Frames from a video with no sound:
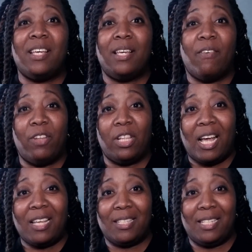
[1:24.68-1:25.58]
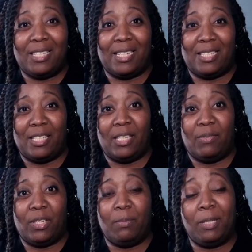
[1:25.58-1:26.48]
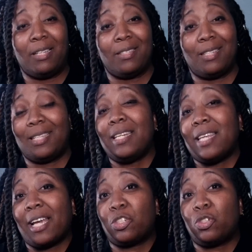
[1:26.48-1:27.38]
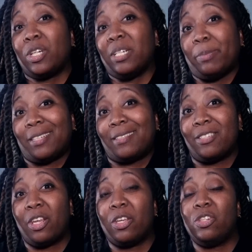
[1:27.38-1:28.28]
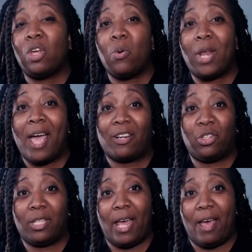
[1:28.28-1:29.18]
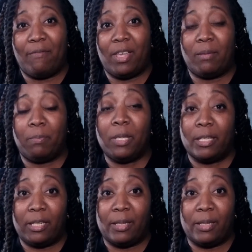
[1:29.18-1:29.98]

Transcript: velocity sensitivity because the Syntatkt trig buttons don't actually have that ability.